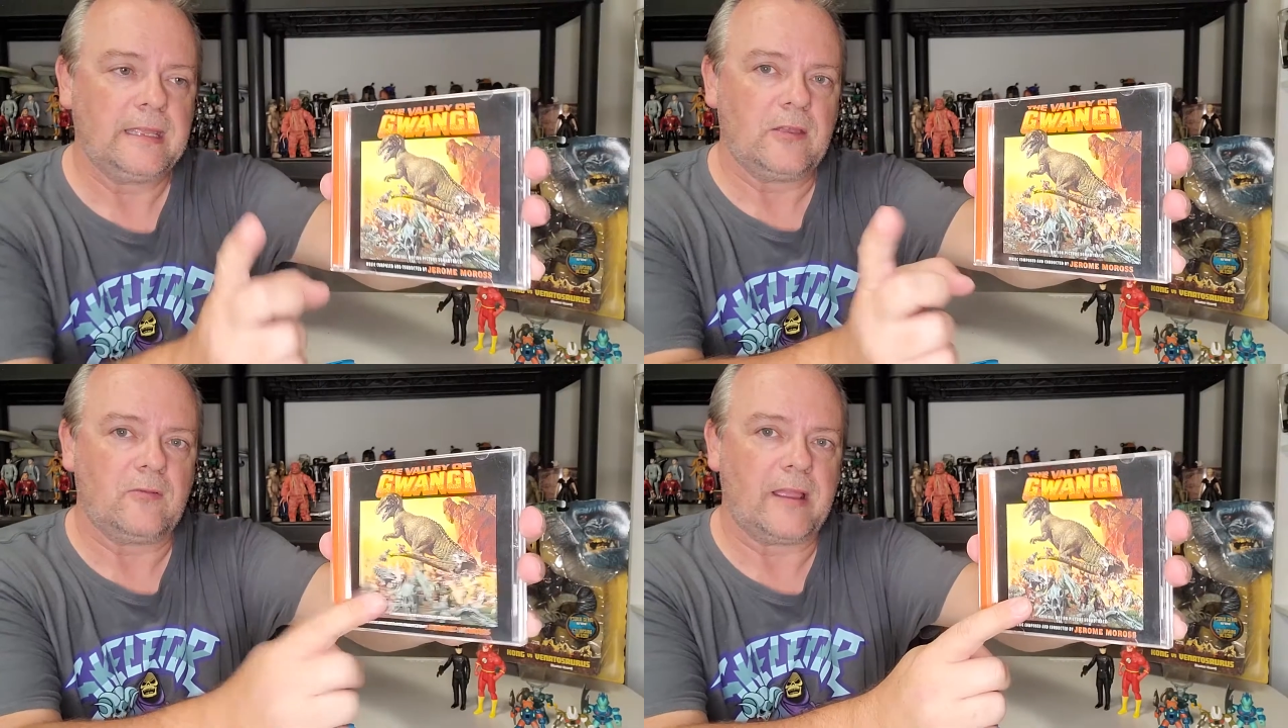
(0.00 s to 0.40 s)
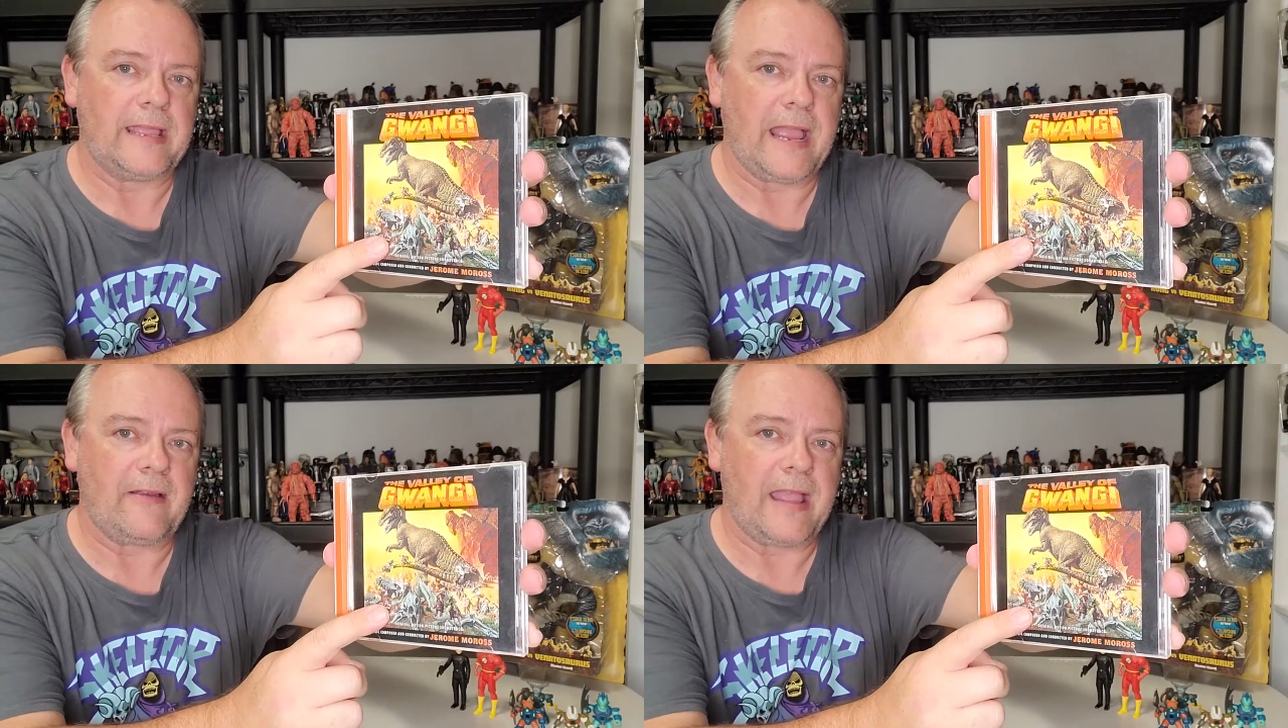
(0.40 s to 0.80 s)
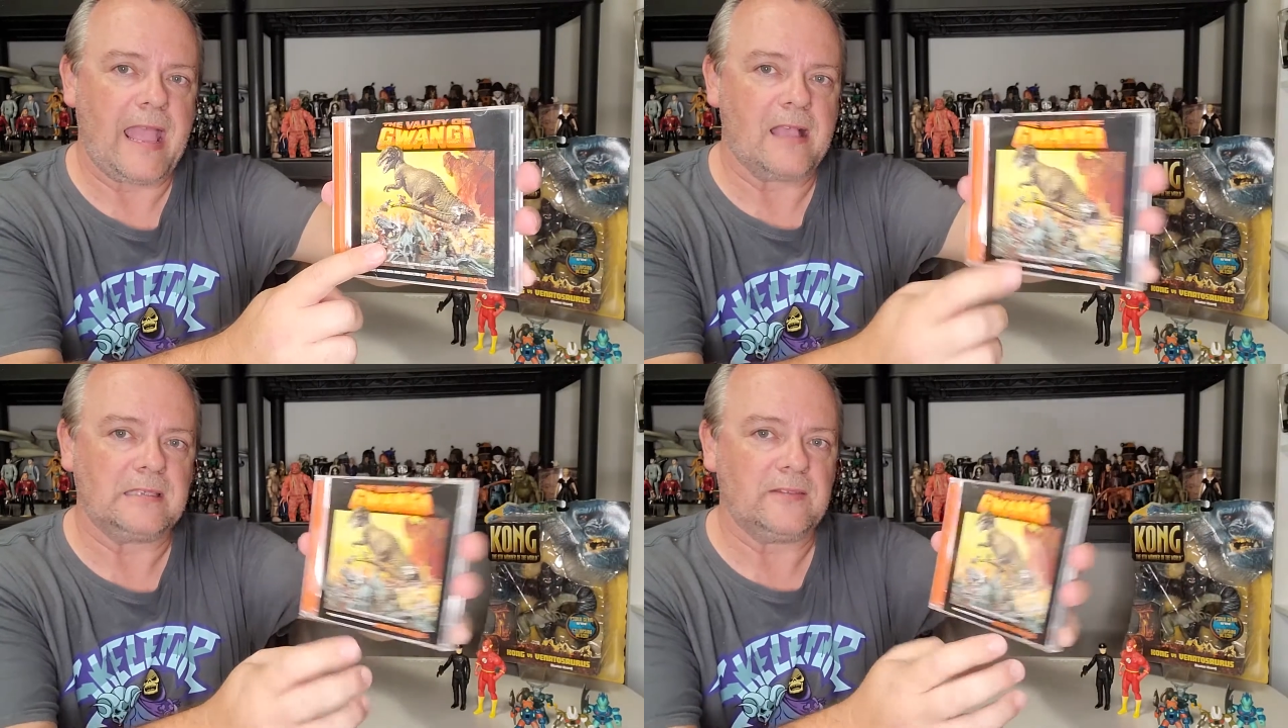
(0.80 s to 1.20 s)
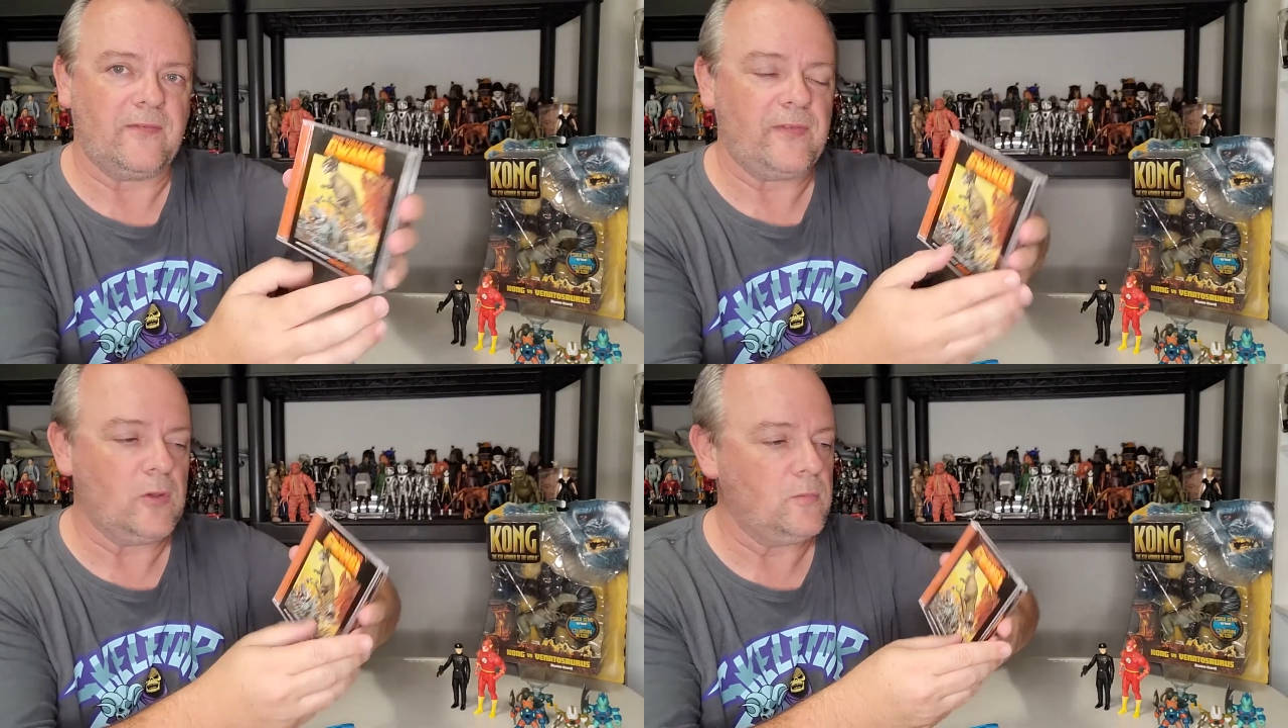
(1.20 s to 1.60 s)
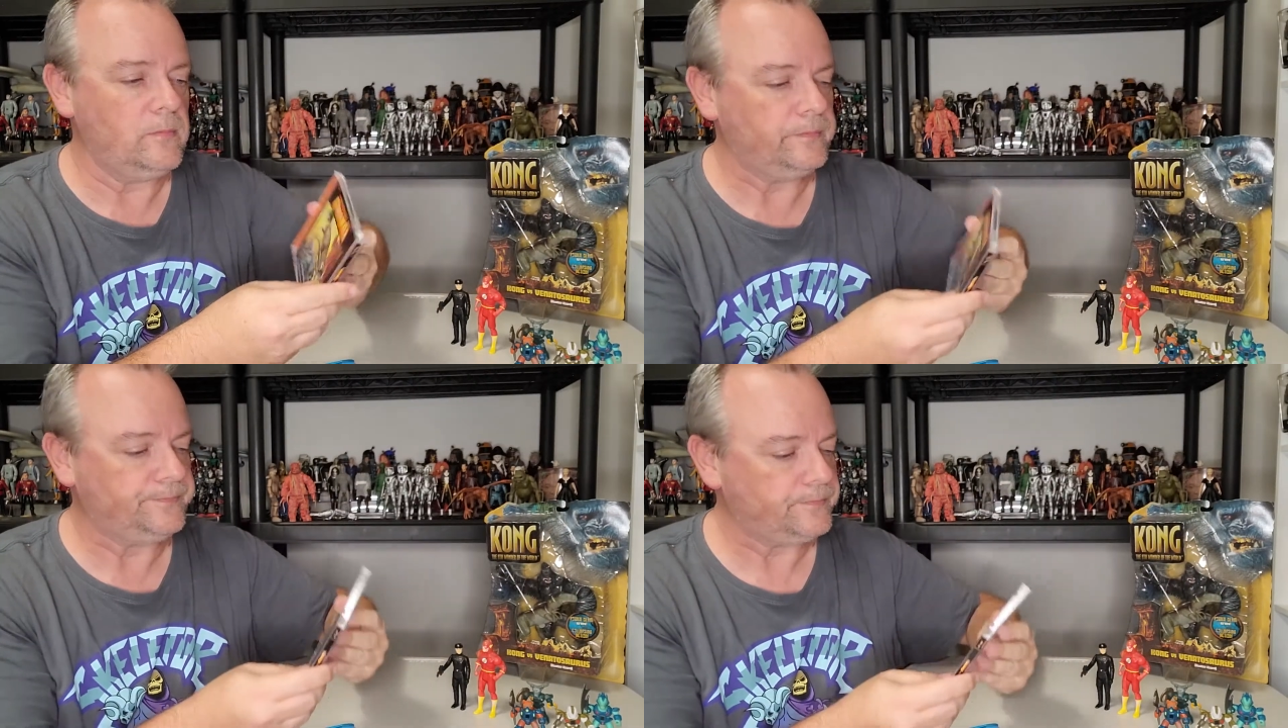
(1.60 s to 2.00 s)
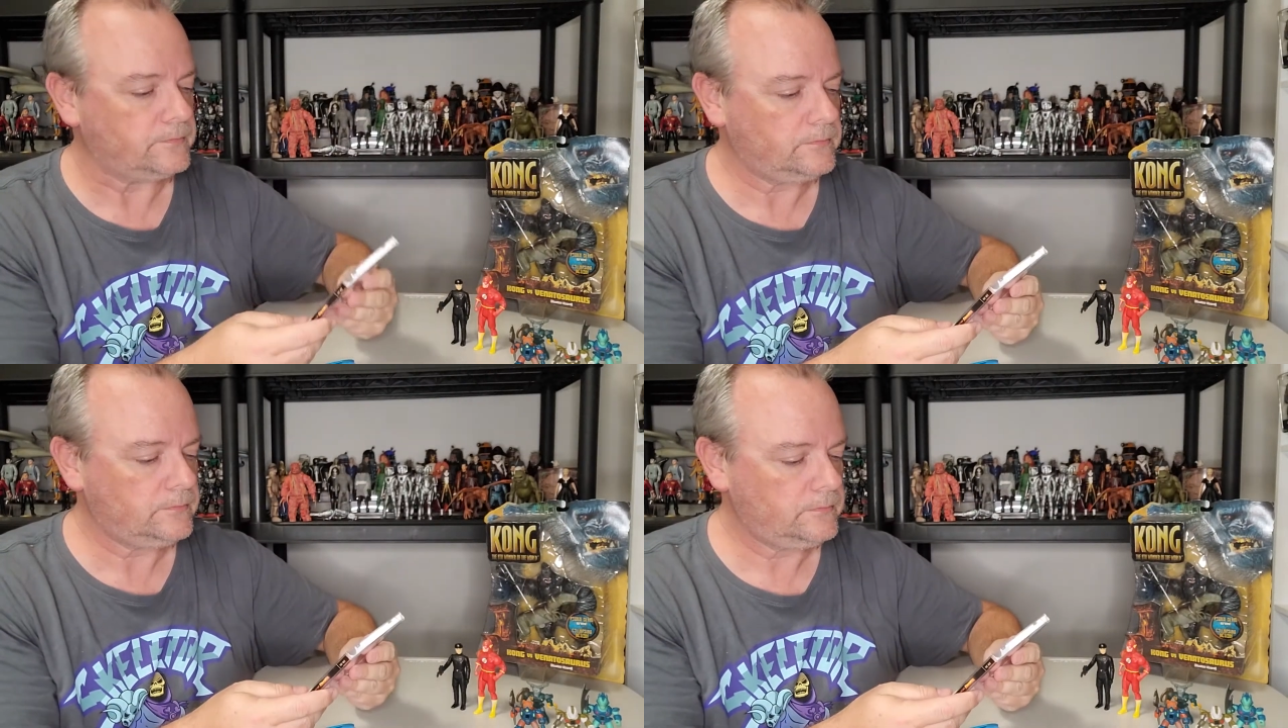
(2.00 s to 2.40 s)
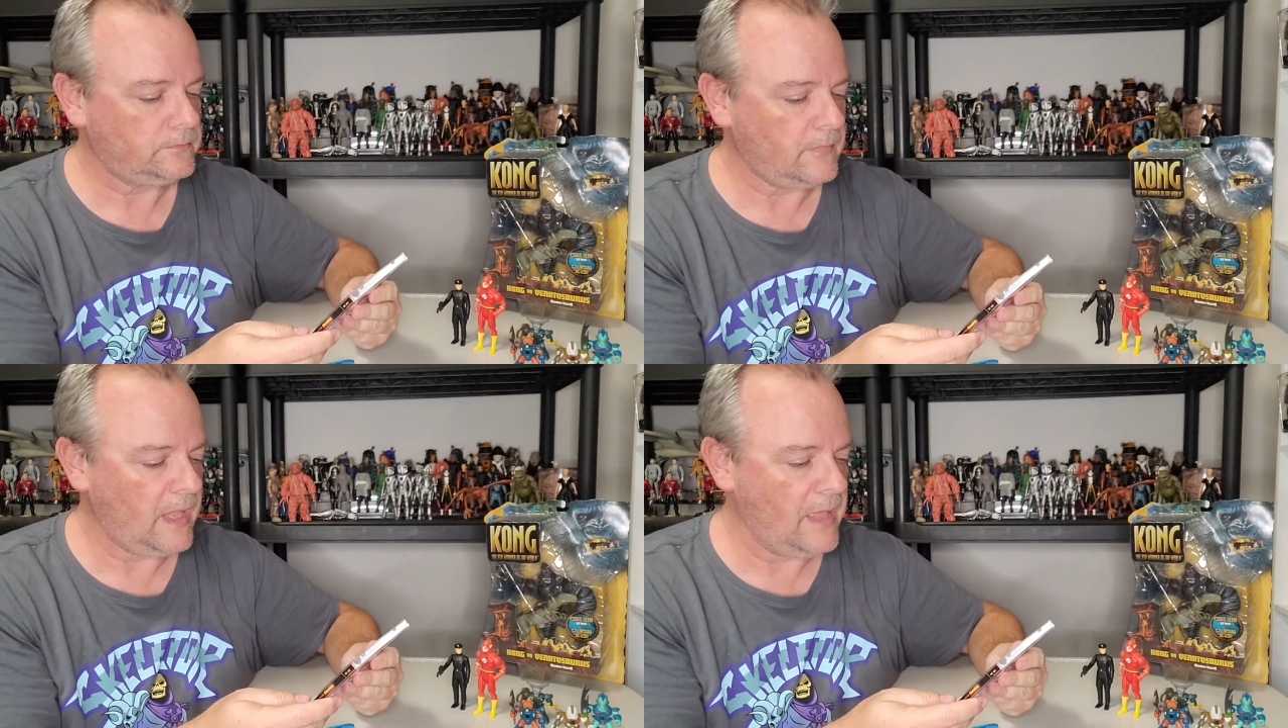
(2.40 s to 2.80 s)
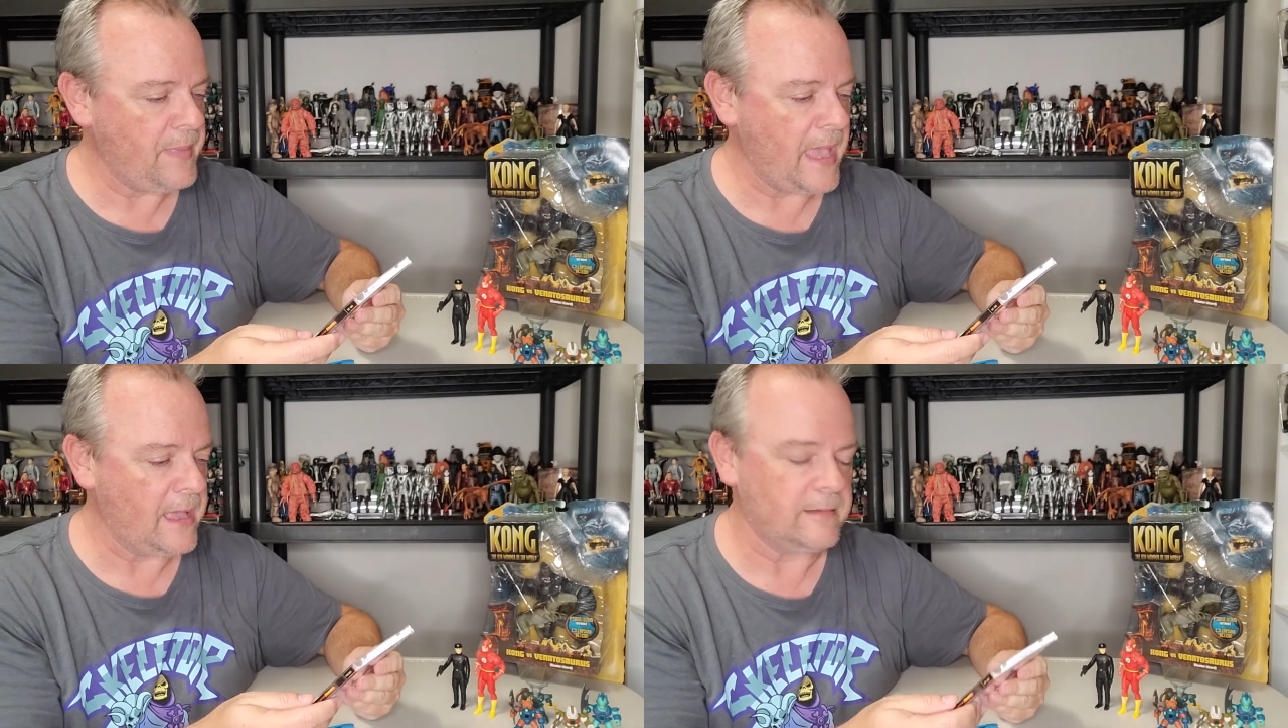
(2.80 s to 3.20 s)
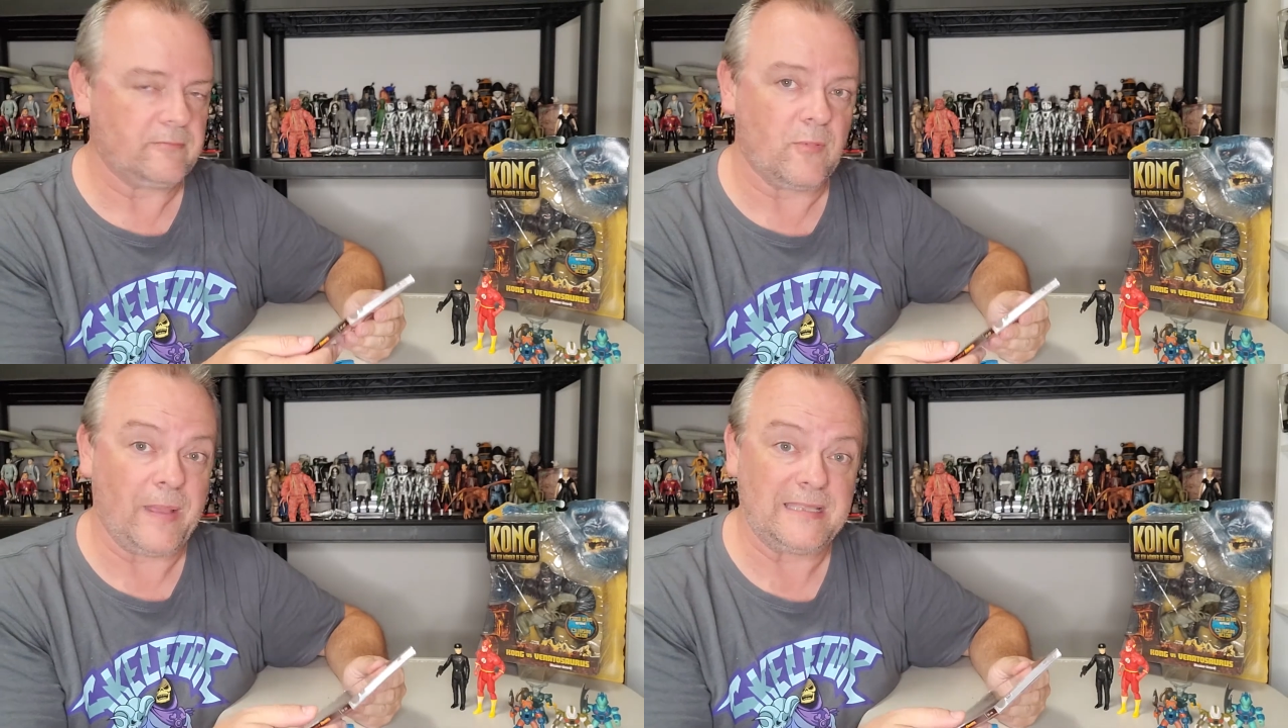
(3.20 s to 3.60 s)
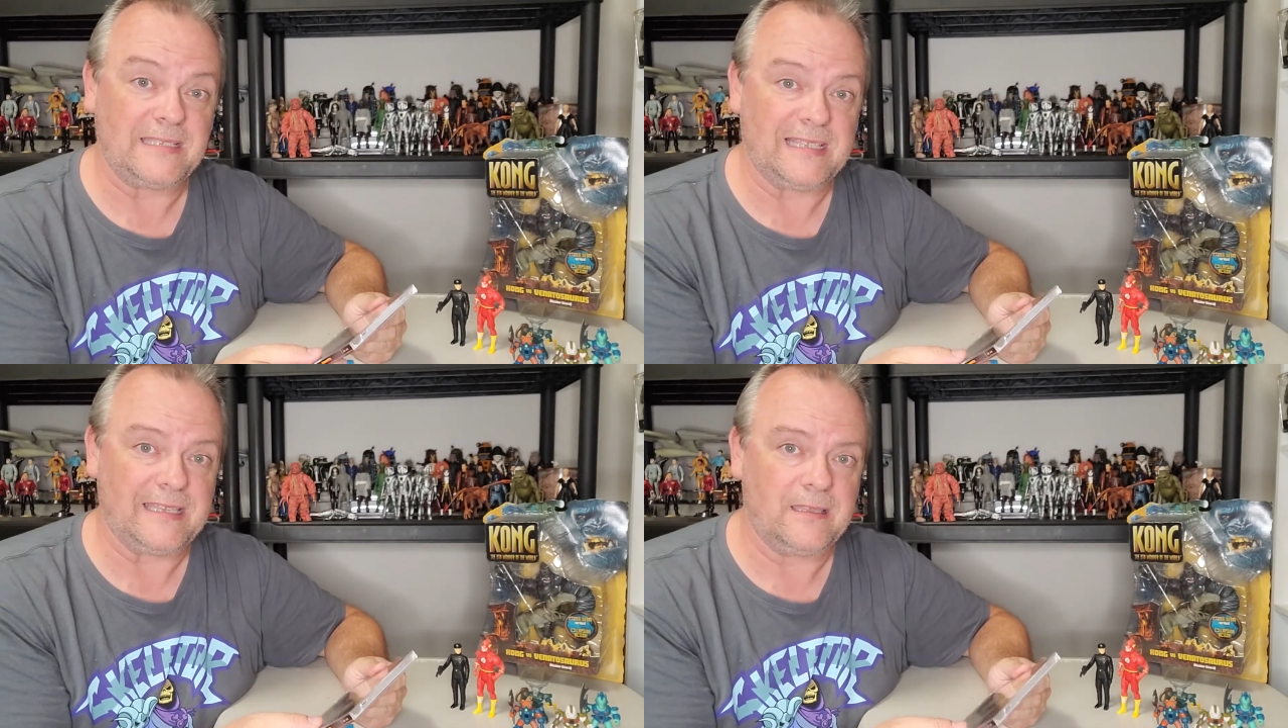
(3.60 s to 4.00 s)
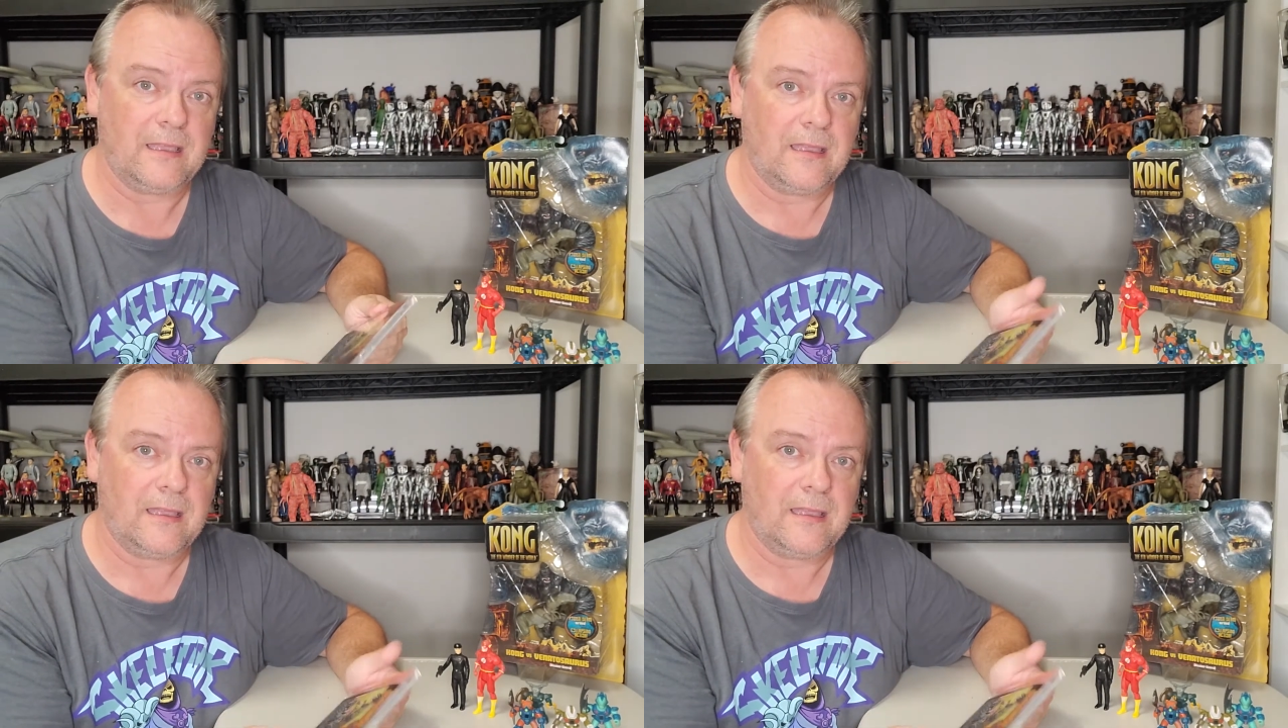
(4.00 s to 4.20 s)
Ray Harryhausen film about, basically,